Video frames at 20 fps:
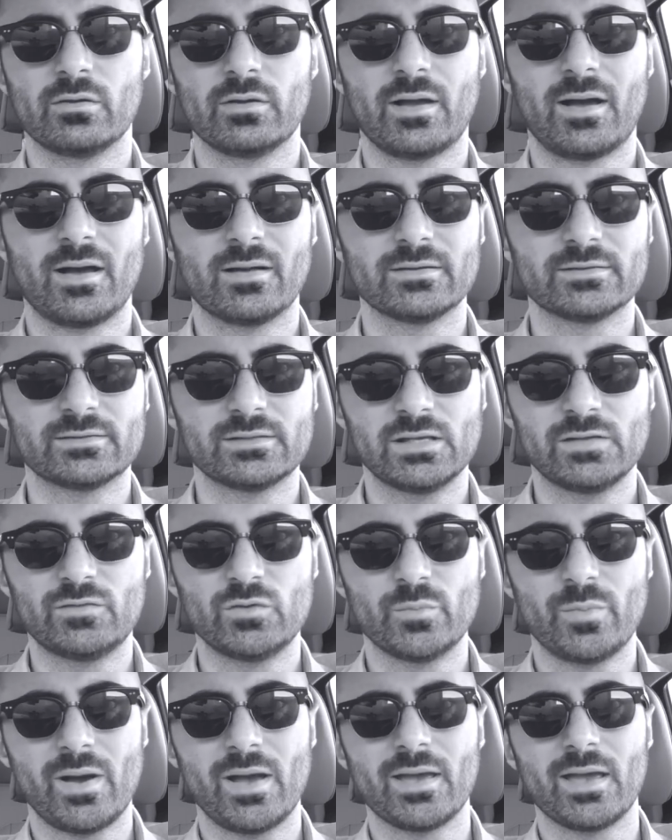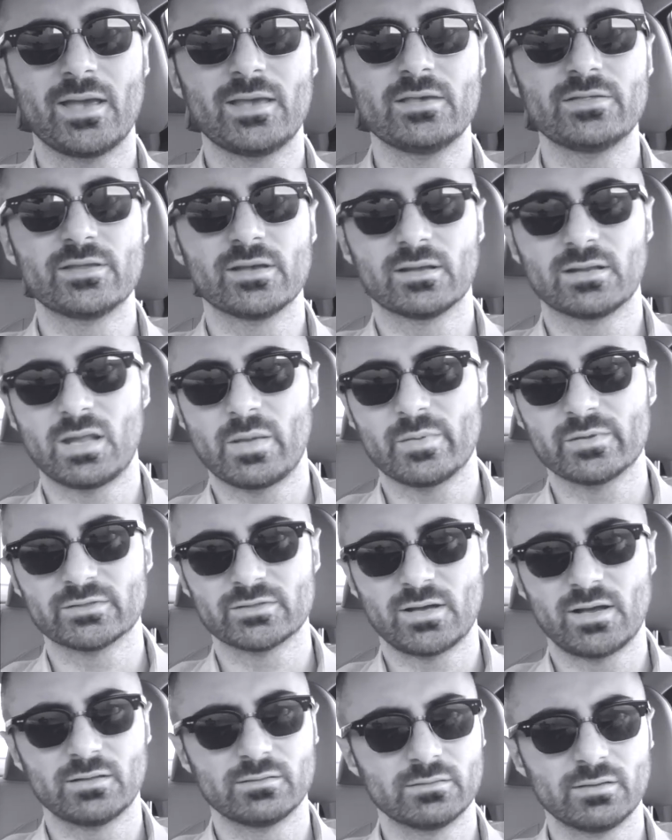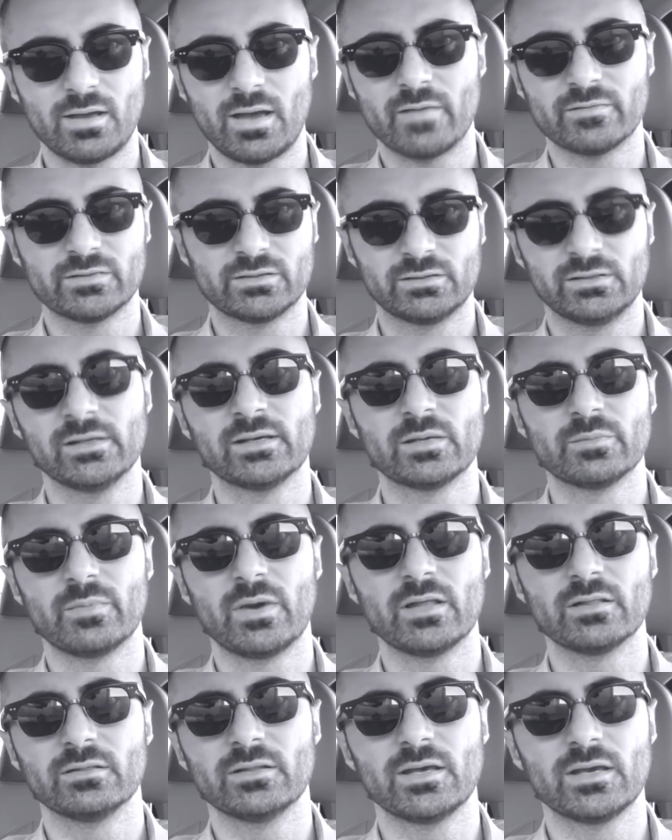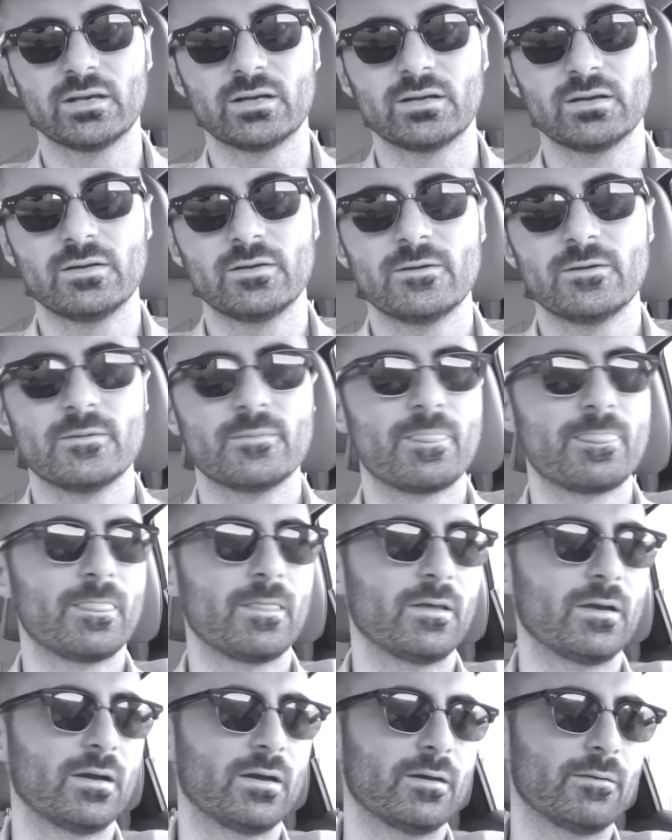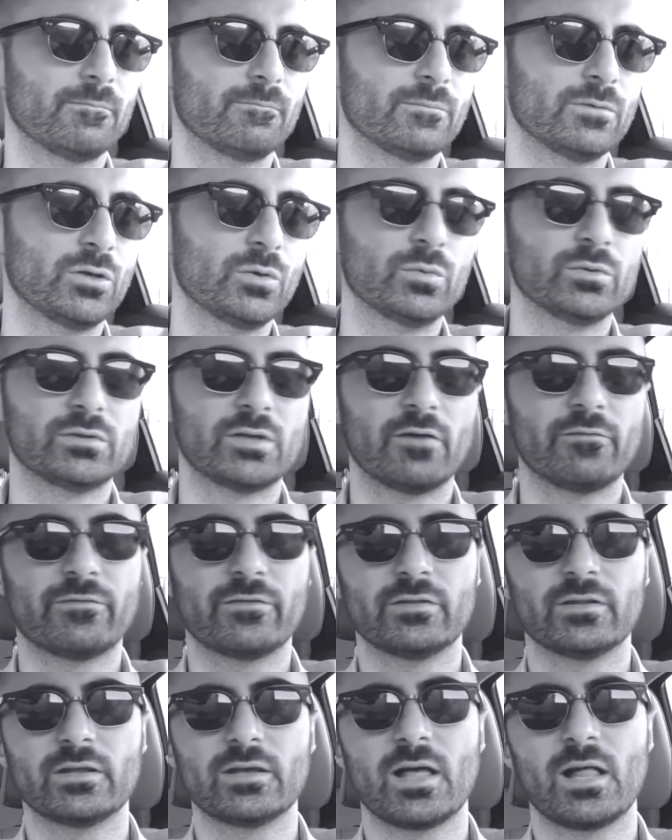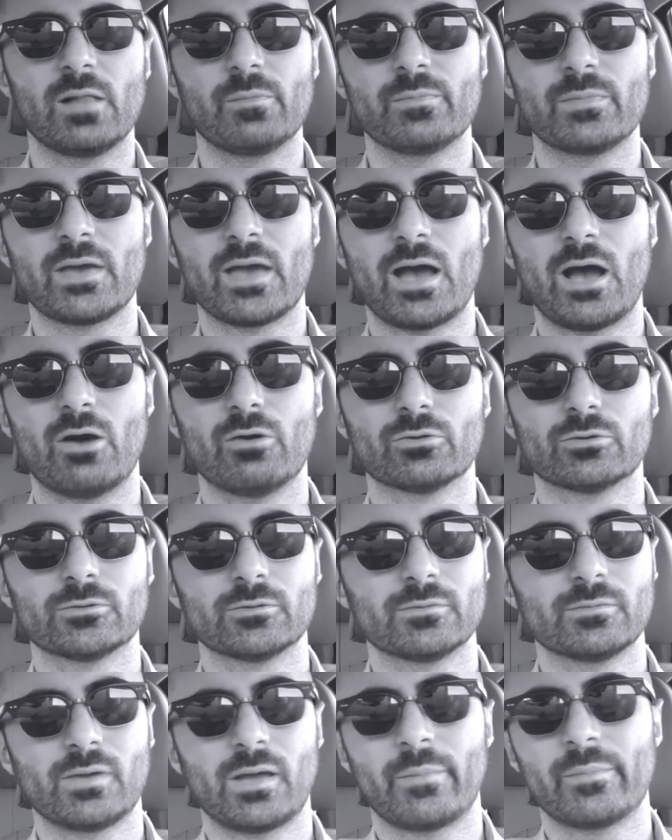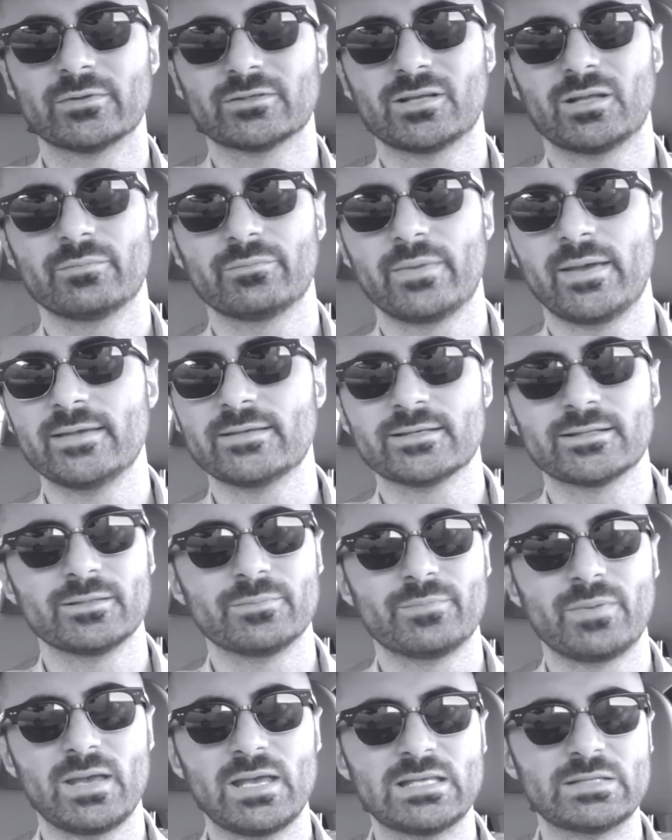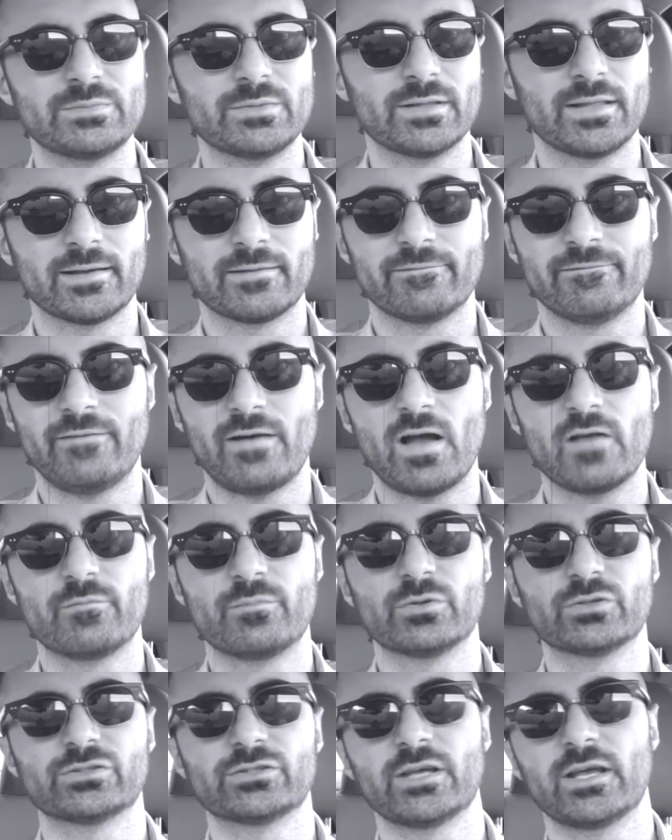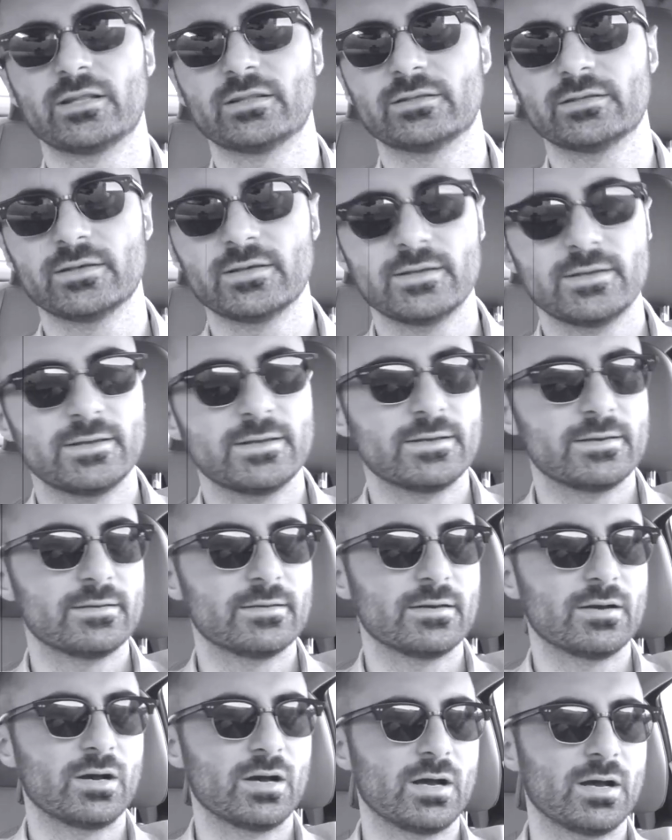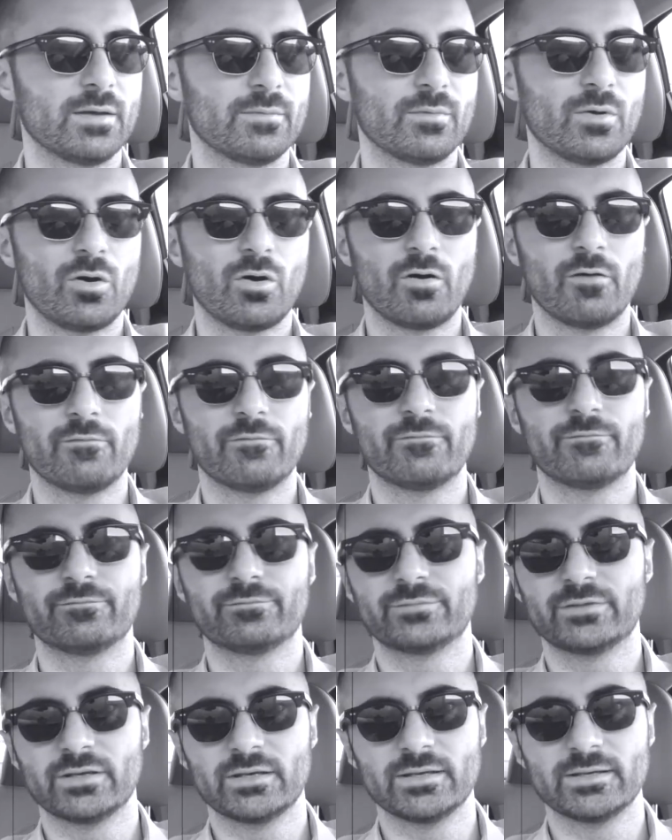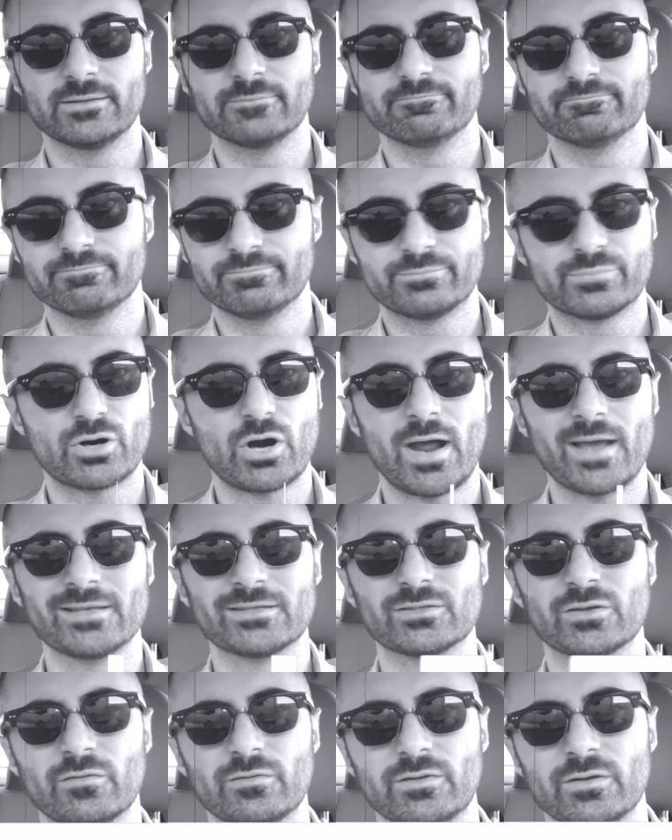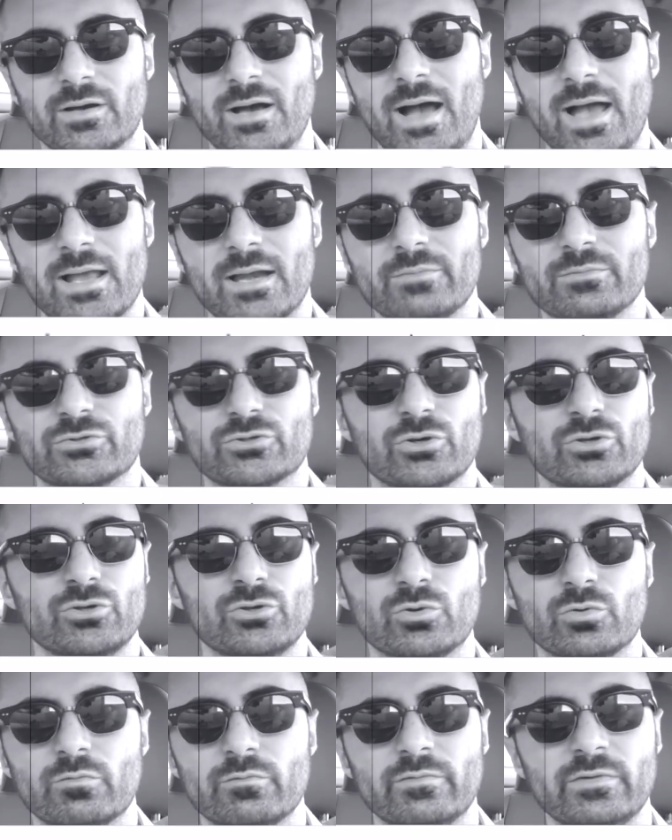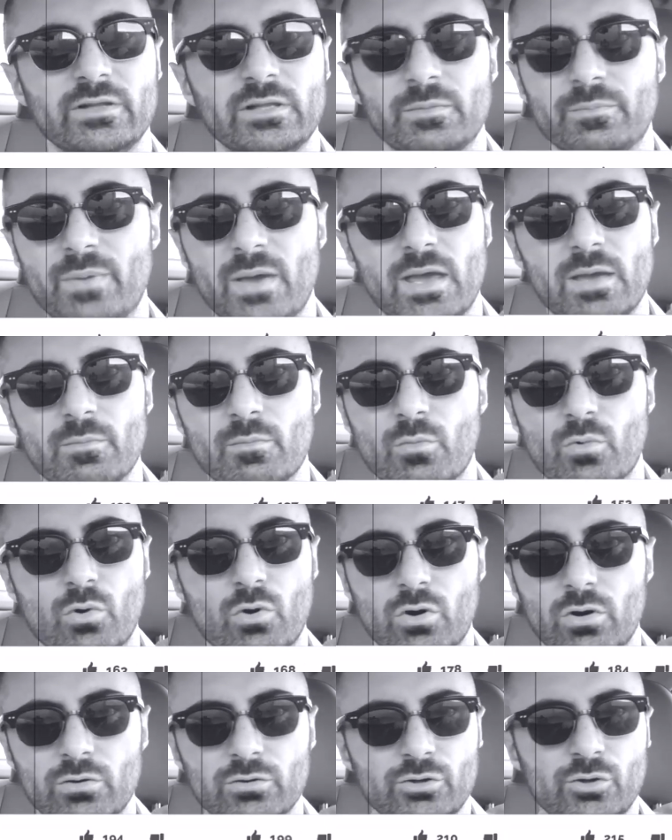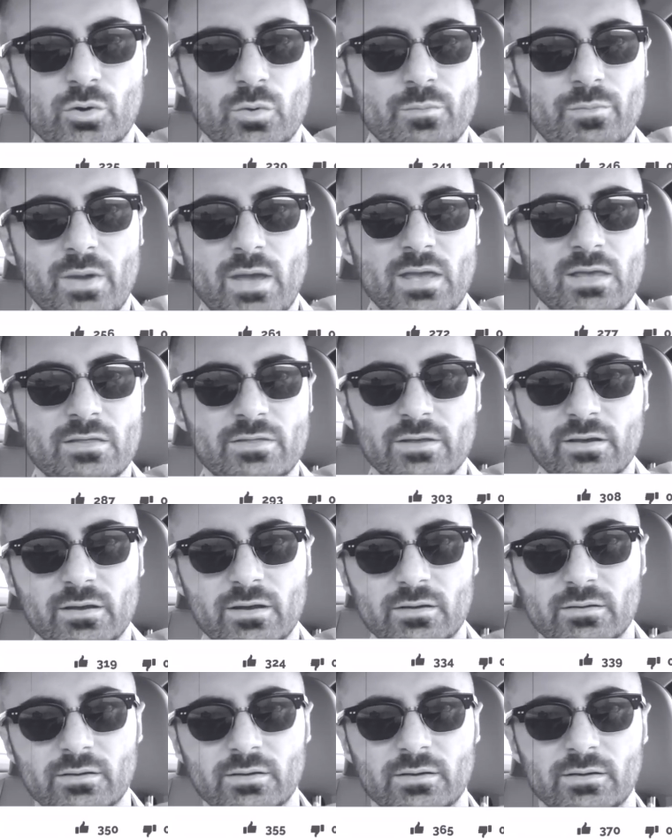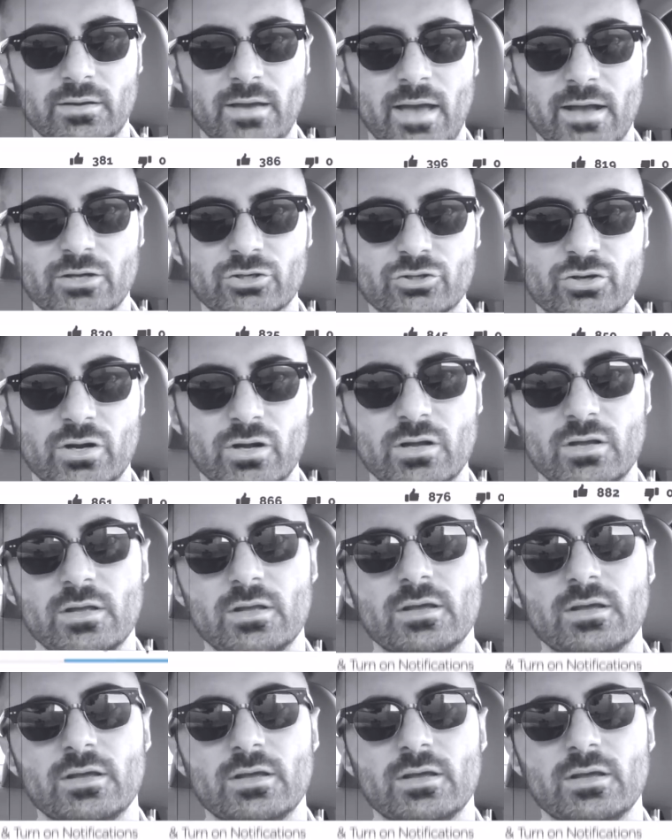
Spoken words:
Honestly, if you buy anything on Amazon after clicking my link, you would definitely help me out. Amazon basically pays me like 5% of the price of the item, so you don't really pay more, you don't pay anything extra.